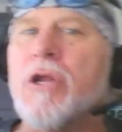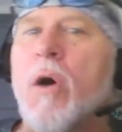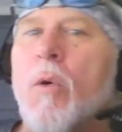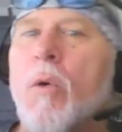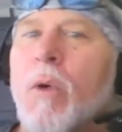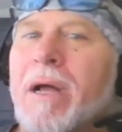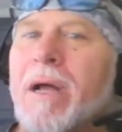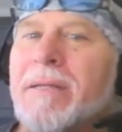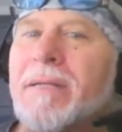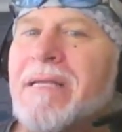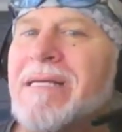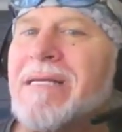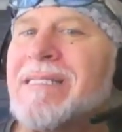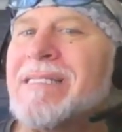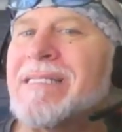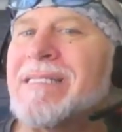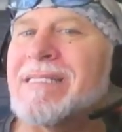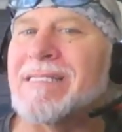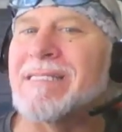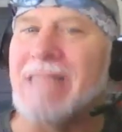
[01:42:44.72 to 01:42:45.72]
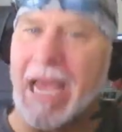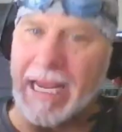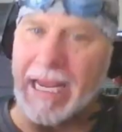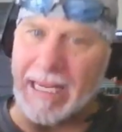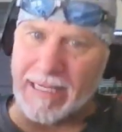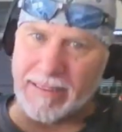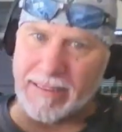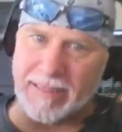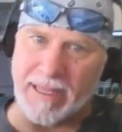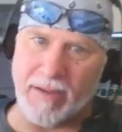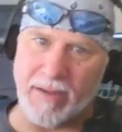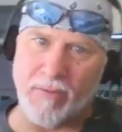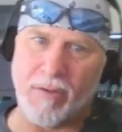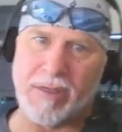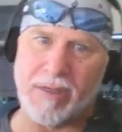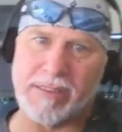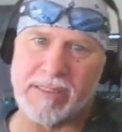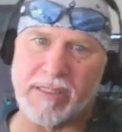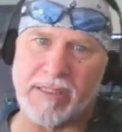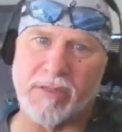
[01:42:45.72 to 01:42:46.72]
know what the second thing
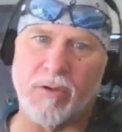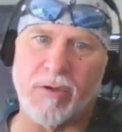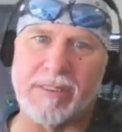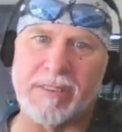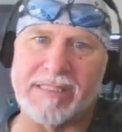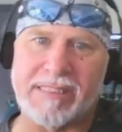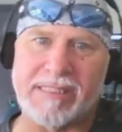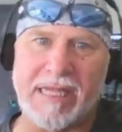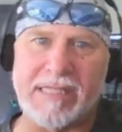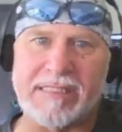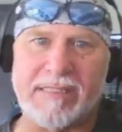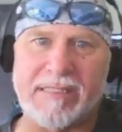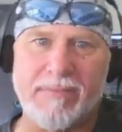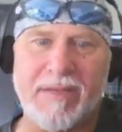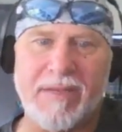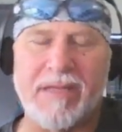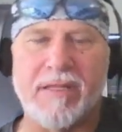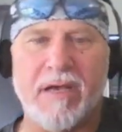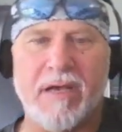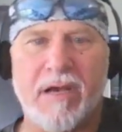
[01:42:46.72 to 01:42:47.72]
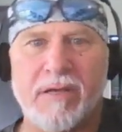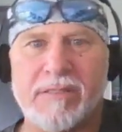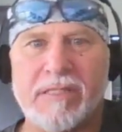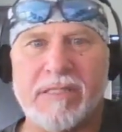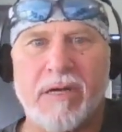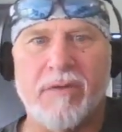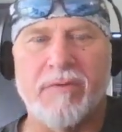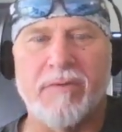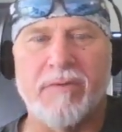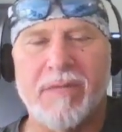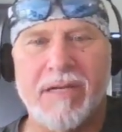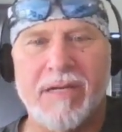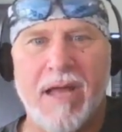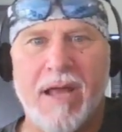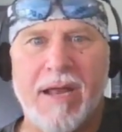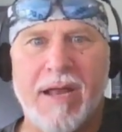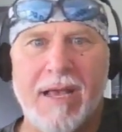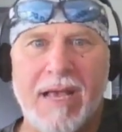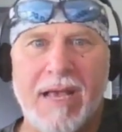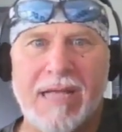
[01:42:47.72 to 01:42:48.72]
was the Lord said to me in the hotel room the
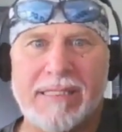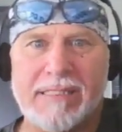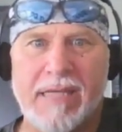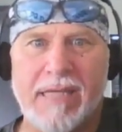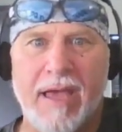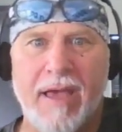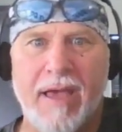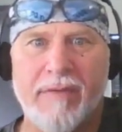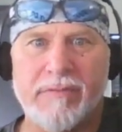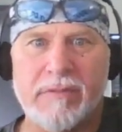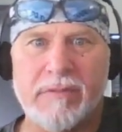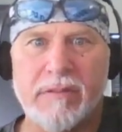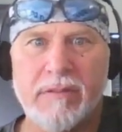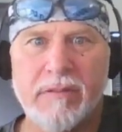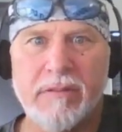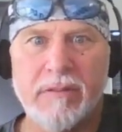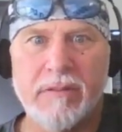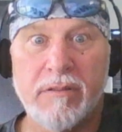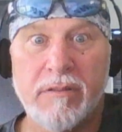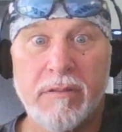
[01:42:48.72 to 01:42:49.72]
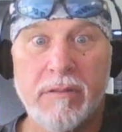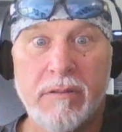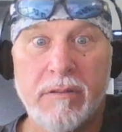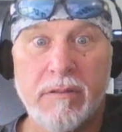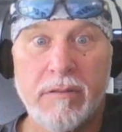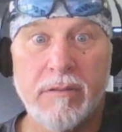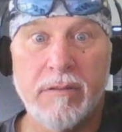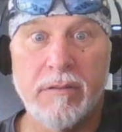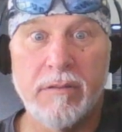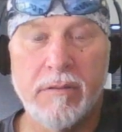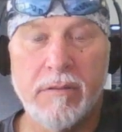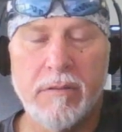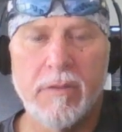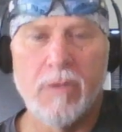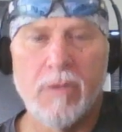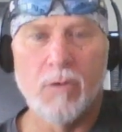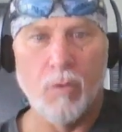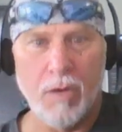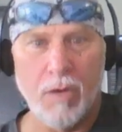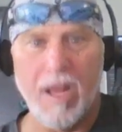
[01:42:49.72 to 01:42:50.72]
night I got saved?
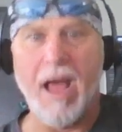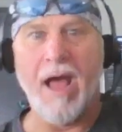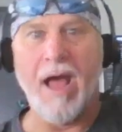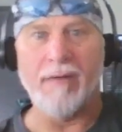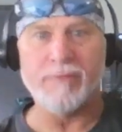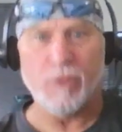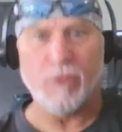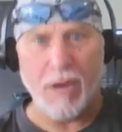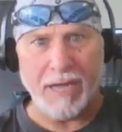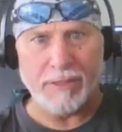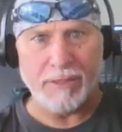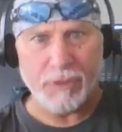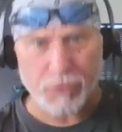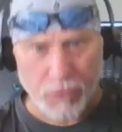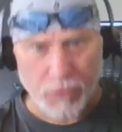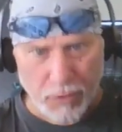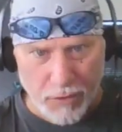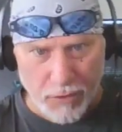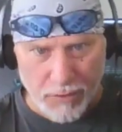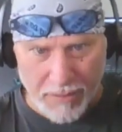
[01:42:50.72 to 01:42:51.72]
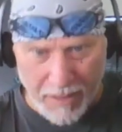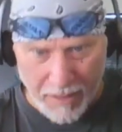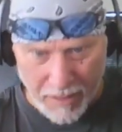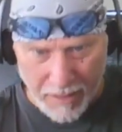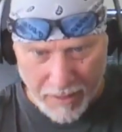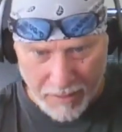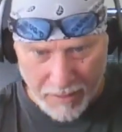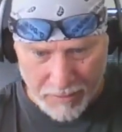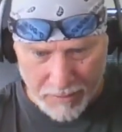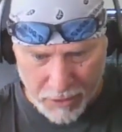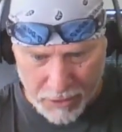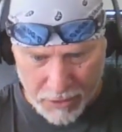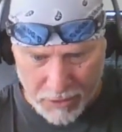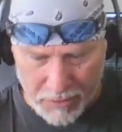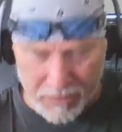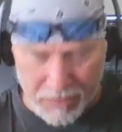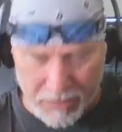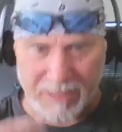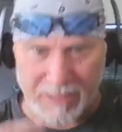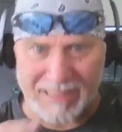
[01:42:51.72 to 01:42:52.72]
Well, after I turned
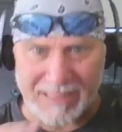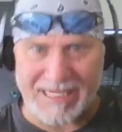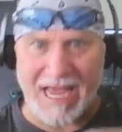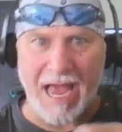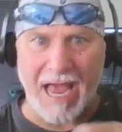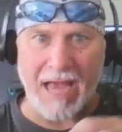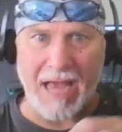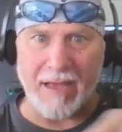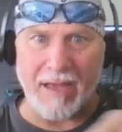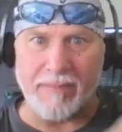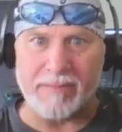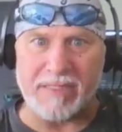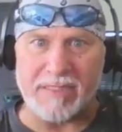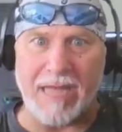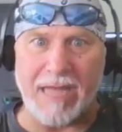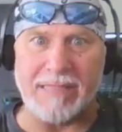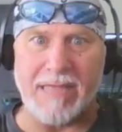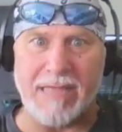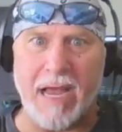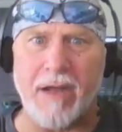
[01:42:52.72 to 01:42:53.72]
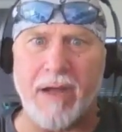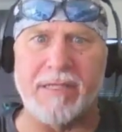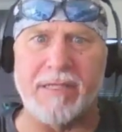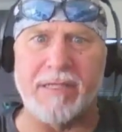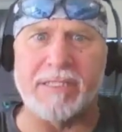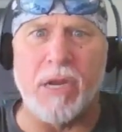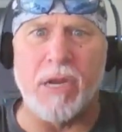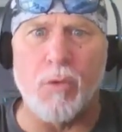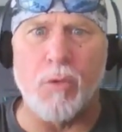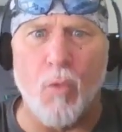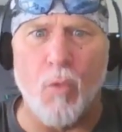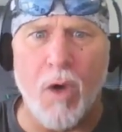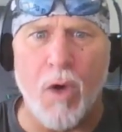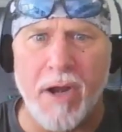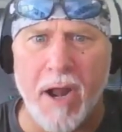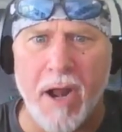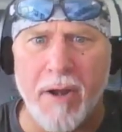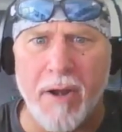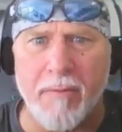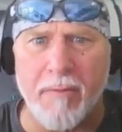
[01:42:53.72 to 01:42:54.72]
the tag upside down, it said
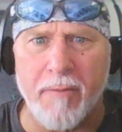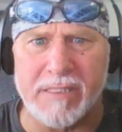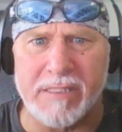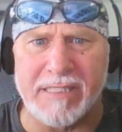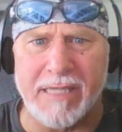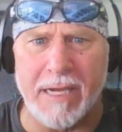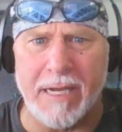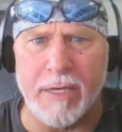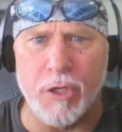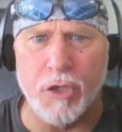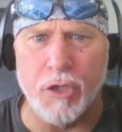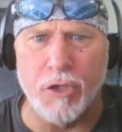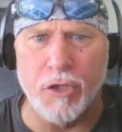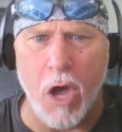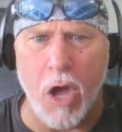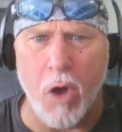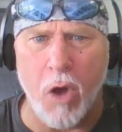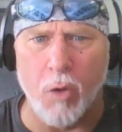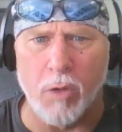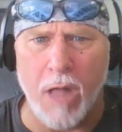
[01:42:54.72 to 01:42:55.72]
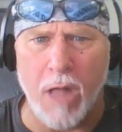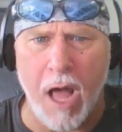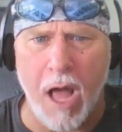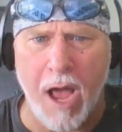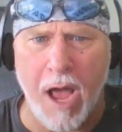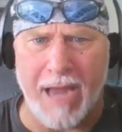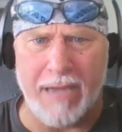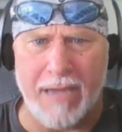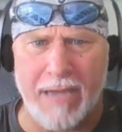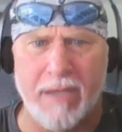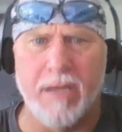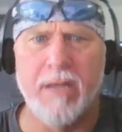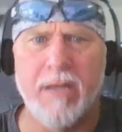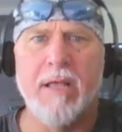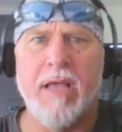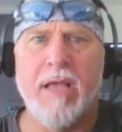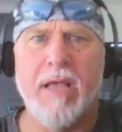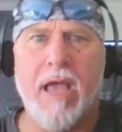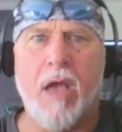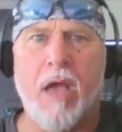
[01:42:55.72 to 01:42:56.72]
100% no line.
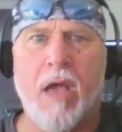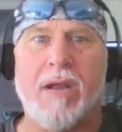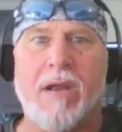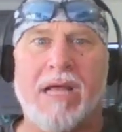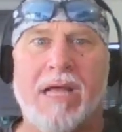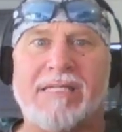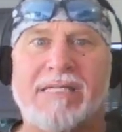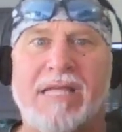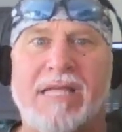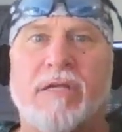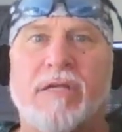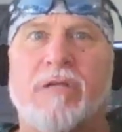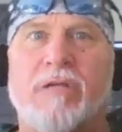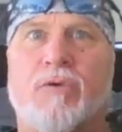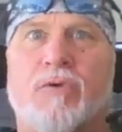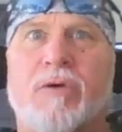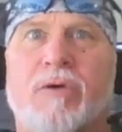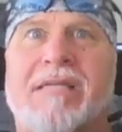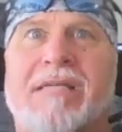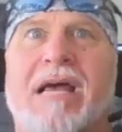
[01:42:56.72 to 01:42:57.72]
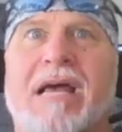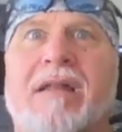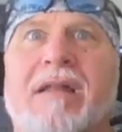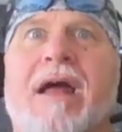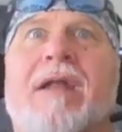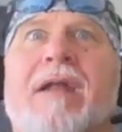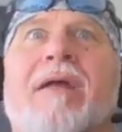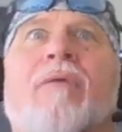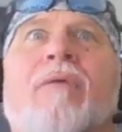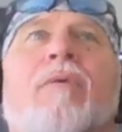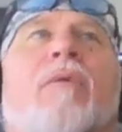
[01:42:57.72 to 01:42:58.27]
And when I said those words out loud, I